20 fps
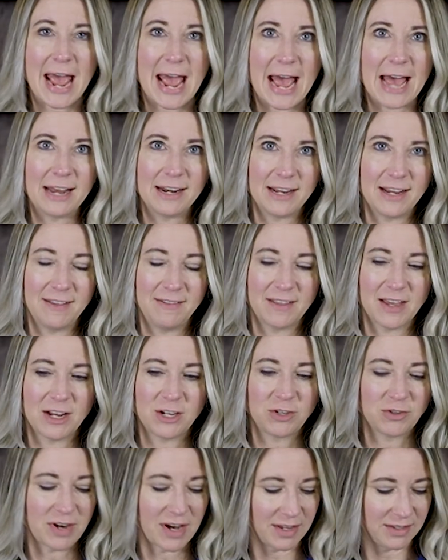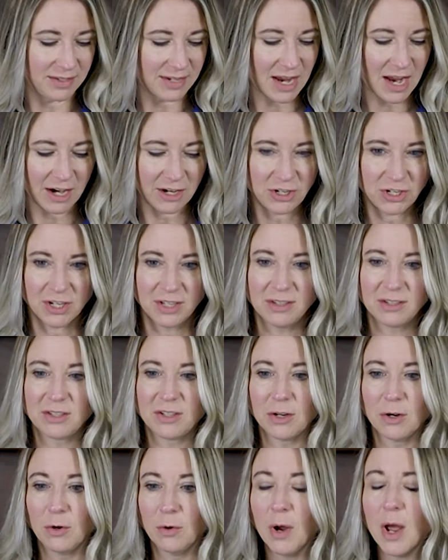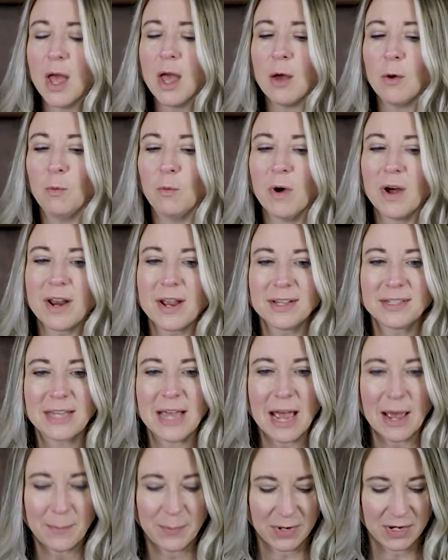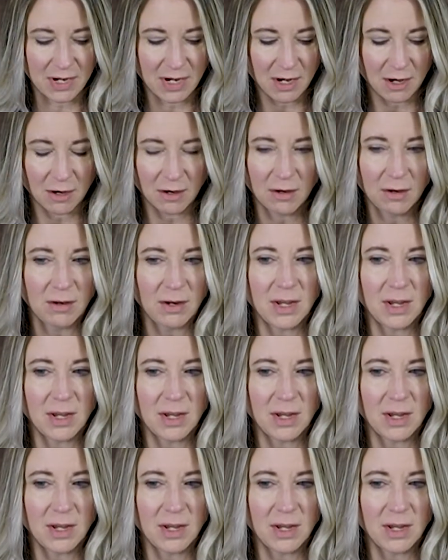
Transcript: add in that transaction. So what has happened here